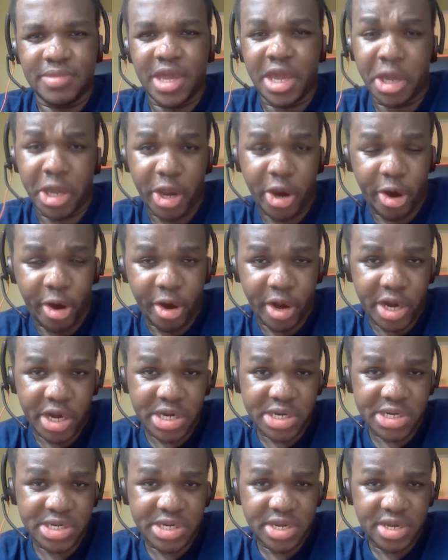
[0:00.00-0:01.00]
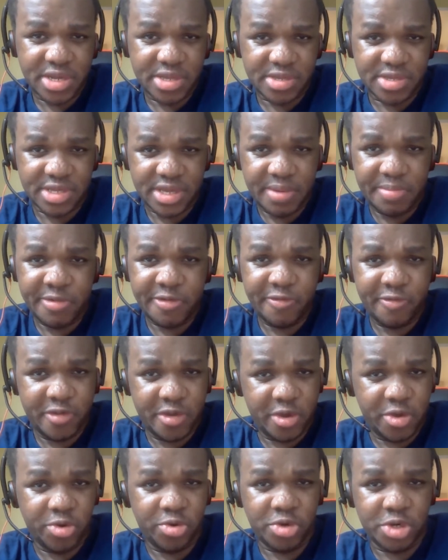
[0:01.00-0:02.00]
encouraged some of
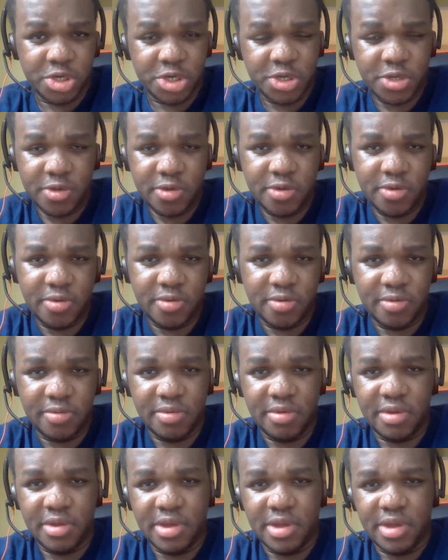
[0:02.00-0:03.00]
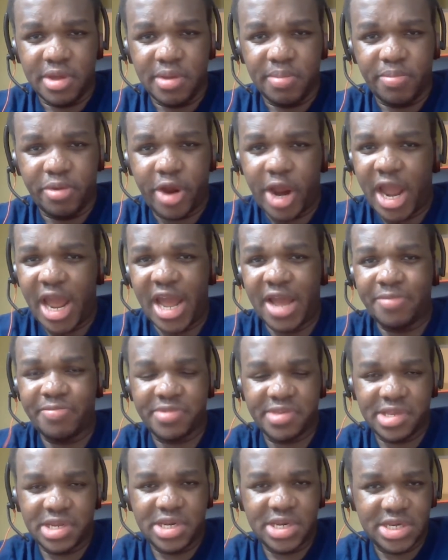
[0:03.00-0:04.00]
you to
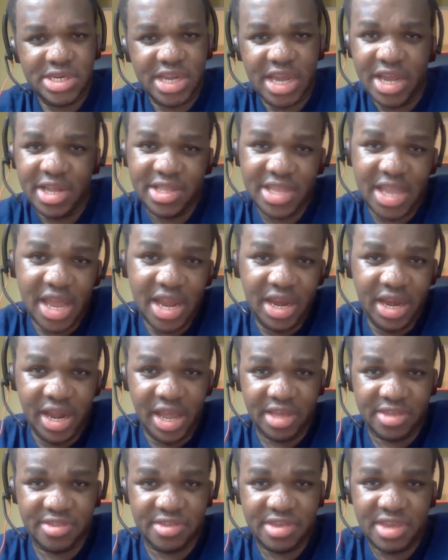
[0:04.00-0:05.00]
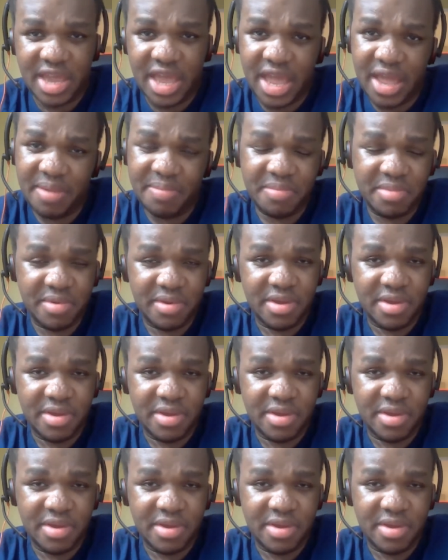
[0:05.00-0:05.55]
perhaps take that next step.